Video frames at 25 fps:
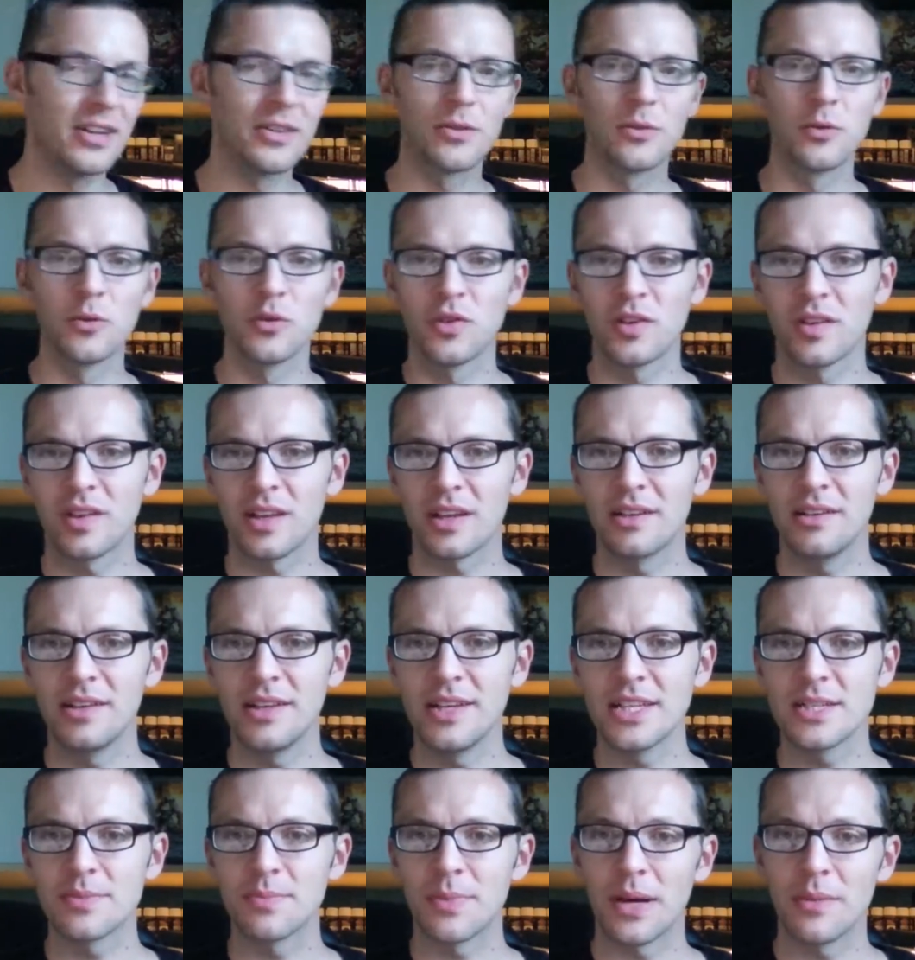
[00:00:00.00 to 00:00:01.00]
Tools and
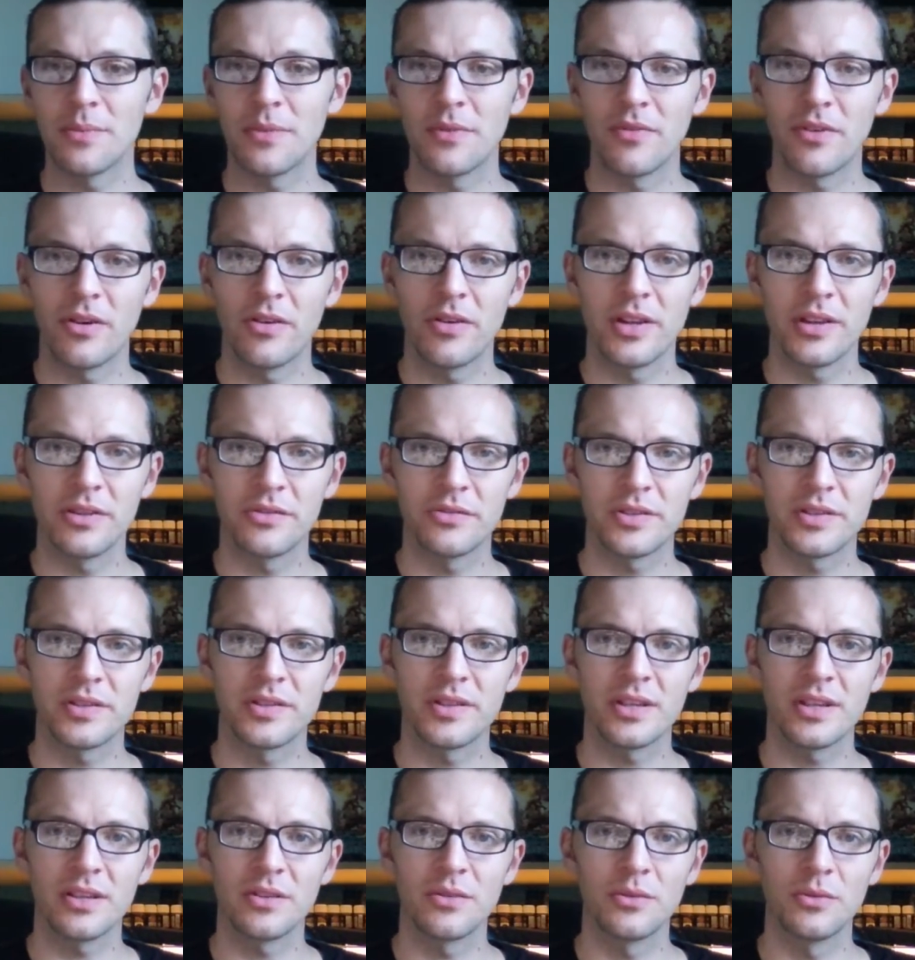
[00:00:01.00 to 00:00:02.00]
techniques might be very
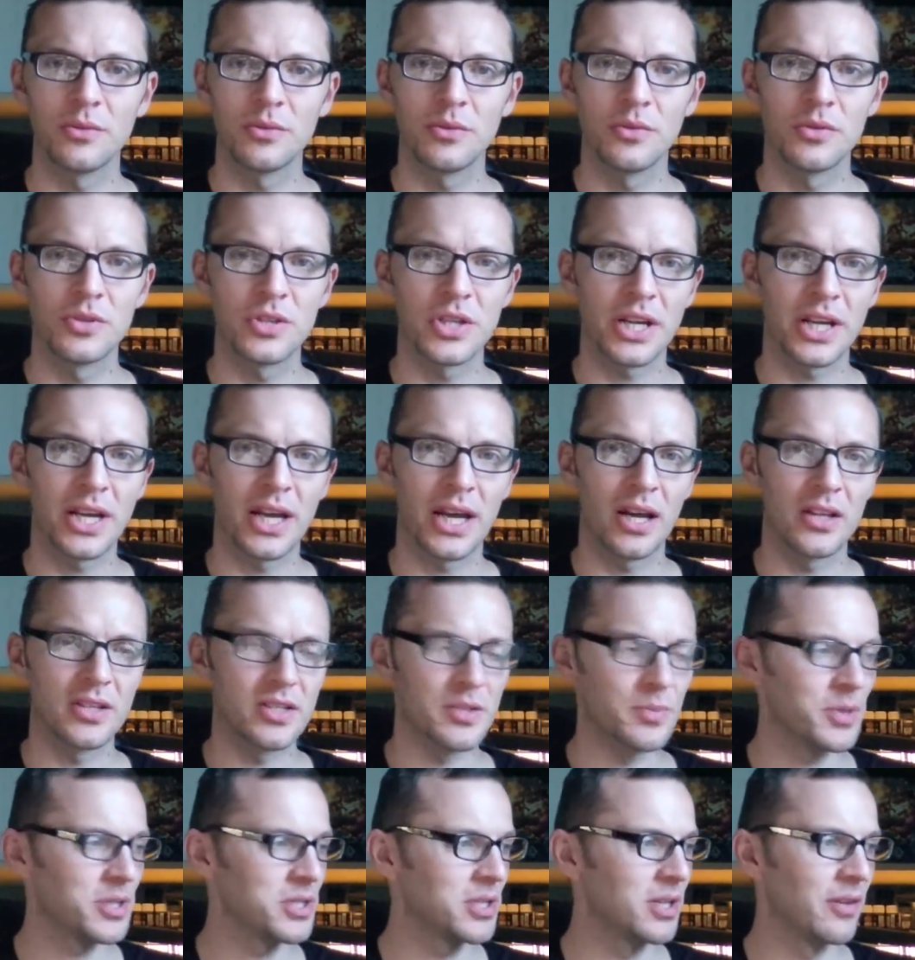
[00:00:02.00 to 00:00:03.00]
interesting to check out,
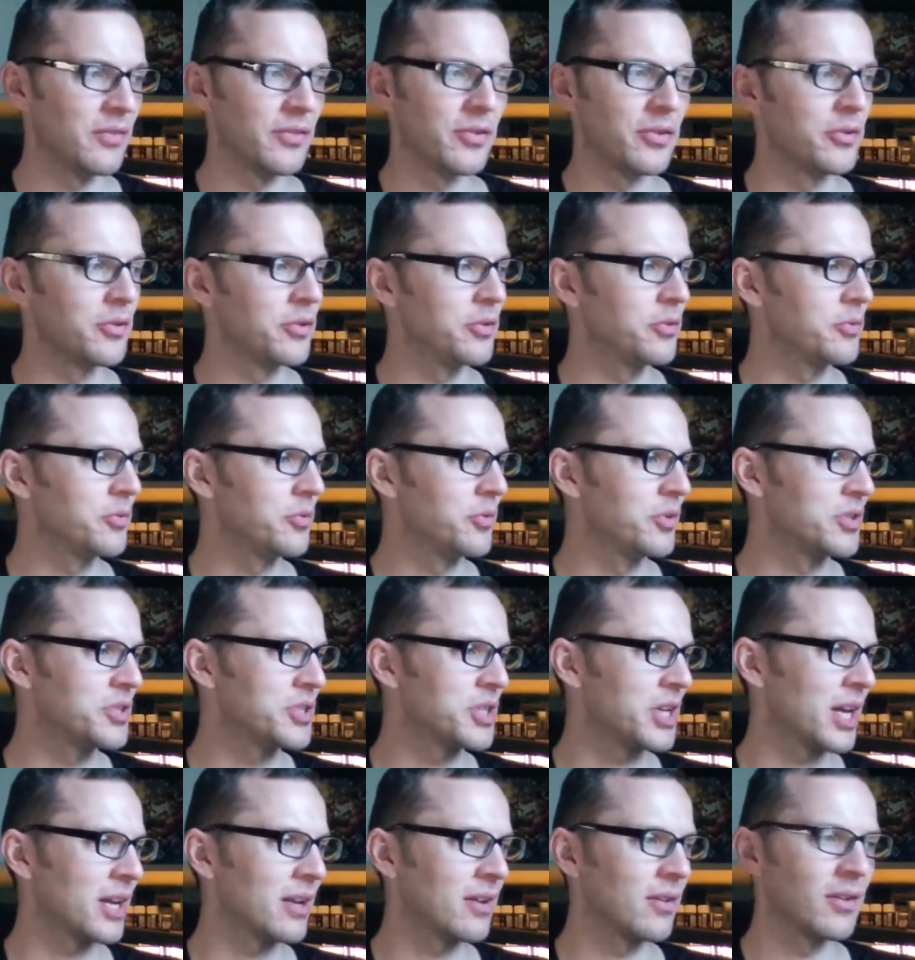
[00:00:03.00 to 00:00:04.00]
especially if you're new to the
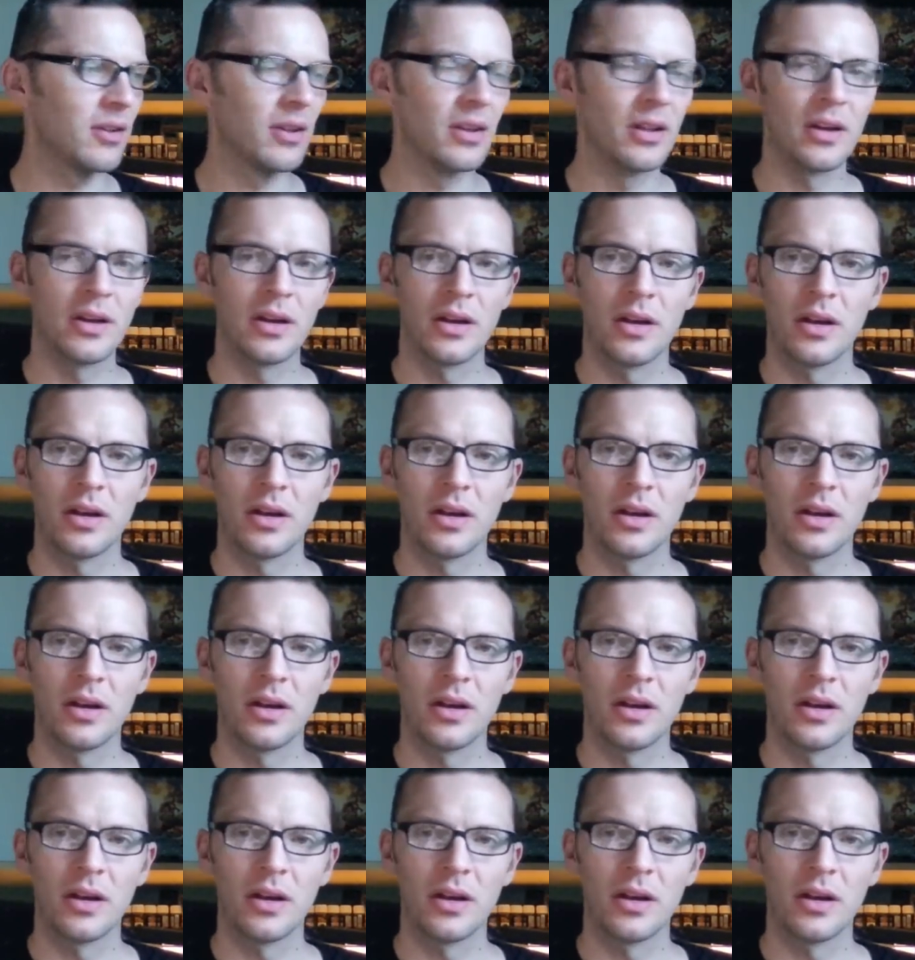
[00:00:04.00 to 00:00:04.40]
channel.